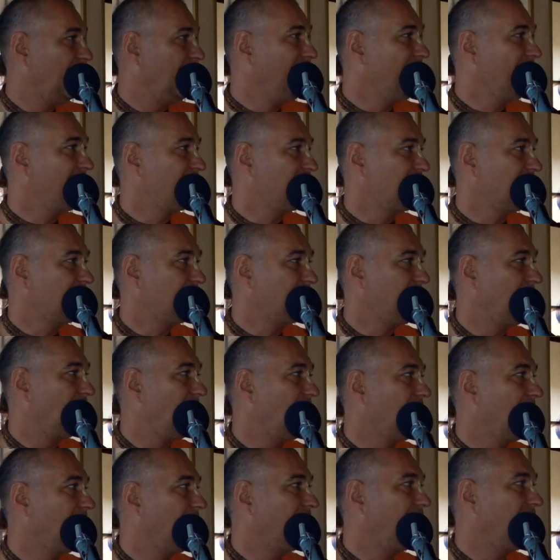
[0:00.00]
energies,
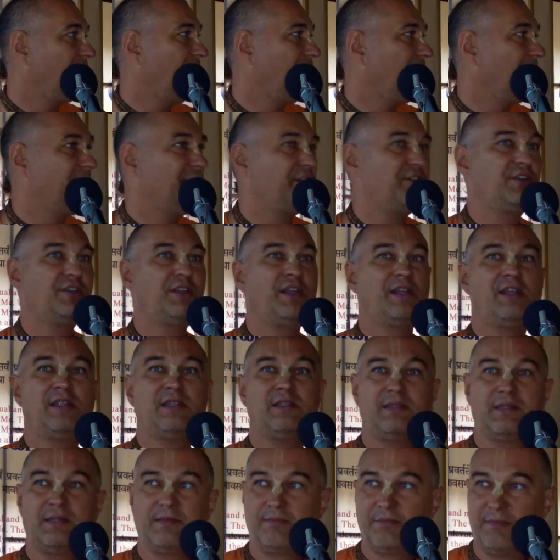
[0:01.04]
behind every energy there
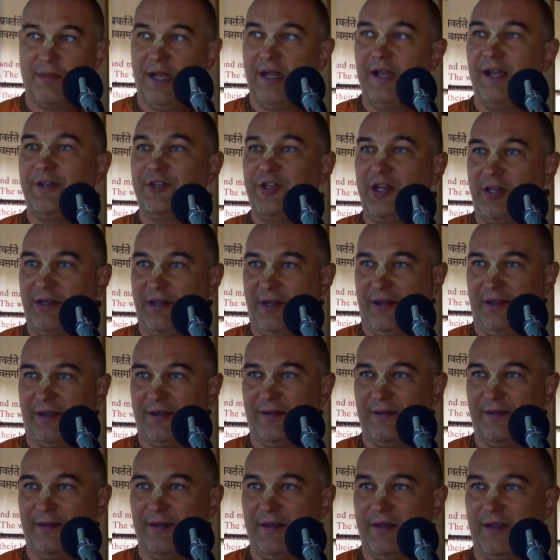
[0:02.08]
is energetic.
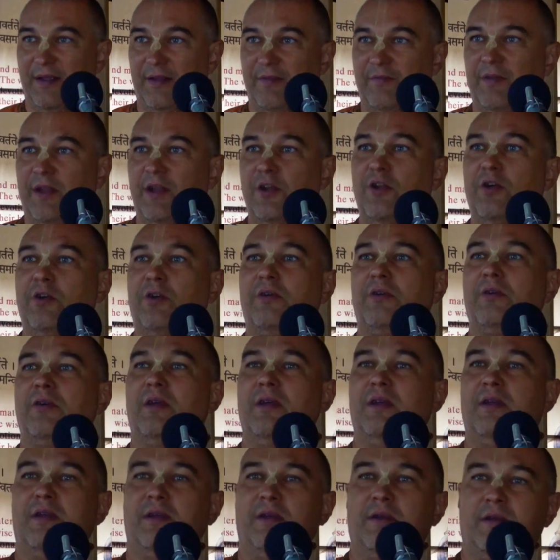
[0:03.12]
We know
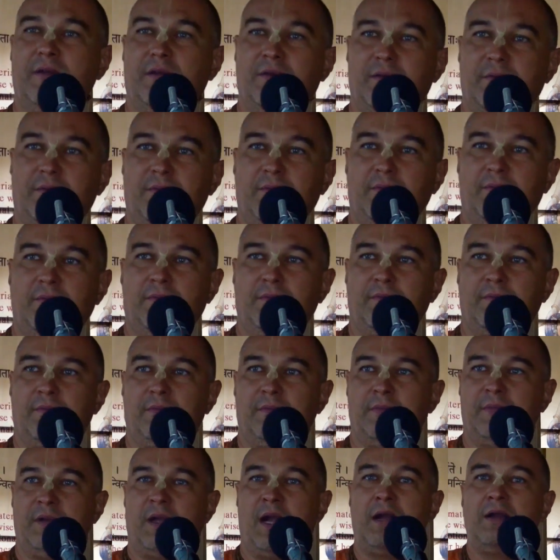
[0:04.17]

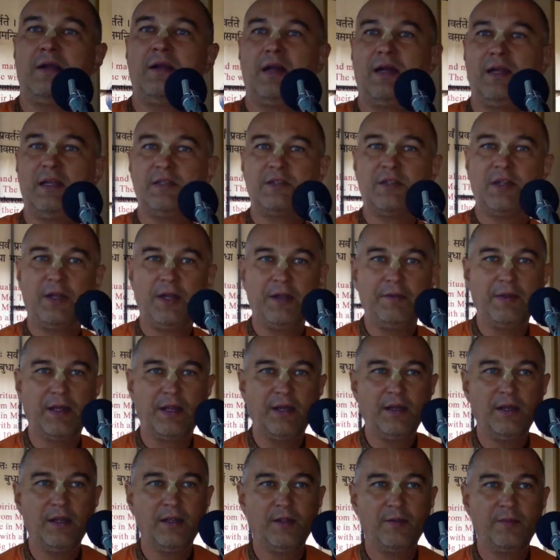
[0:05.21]
Ganga is a
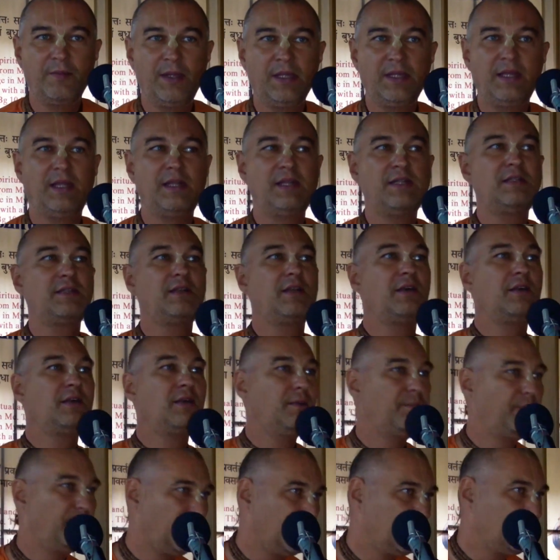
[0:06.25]
river, but there is a
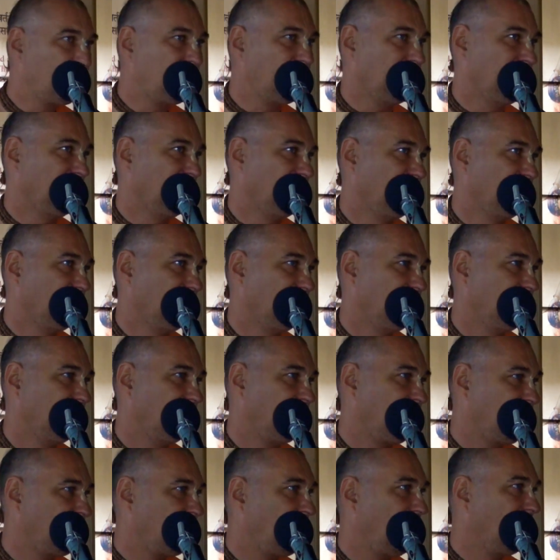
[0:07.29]
Ganga person
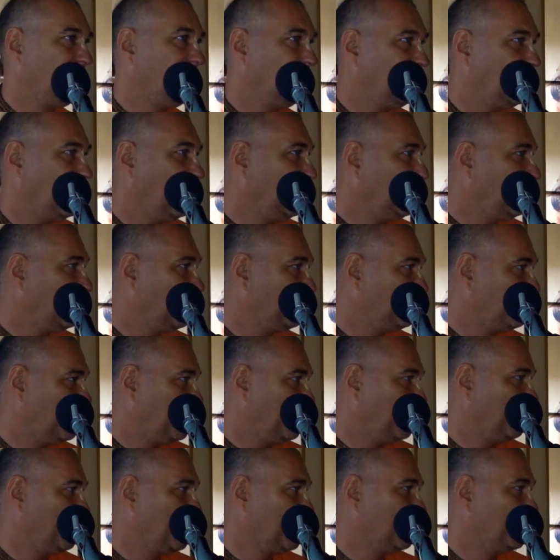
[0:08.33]
presiding deity of the
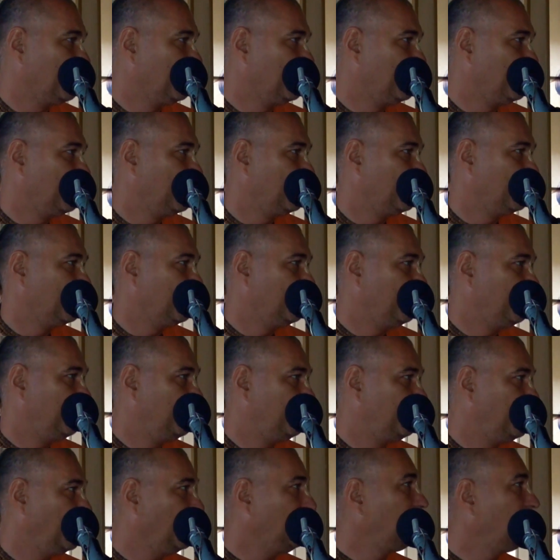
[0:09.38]
river.
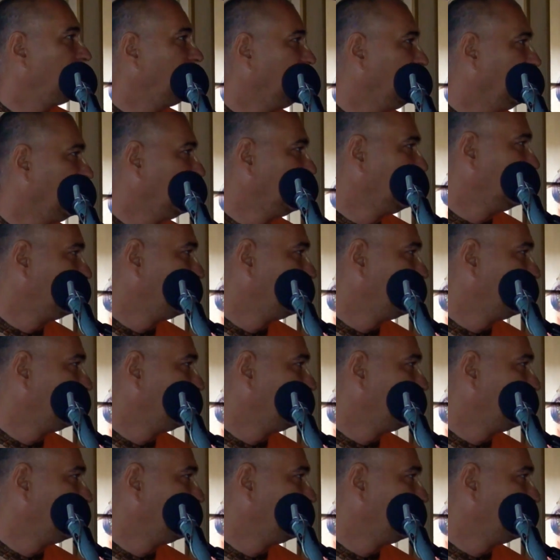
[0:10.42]
Prithvi,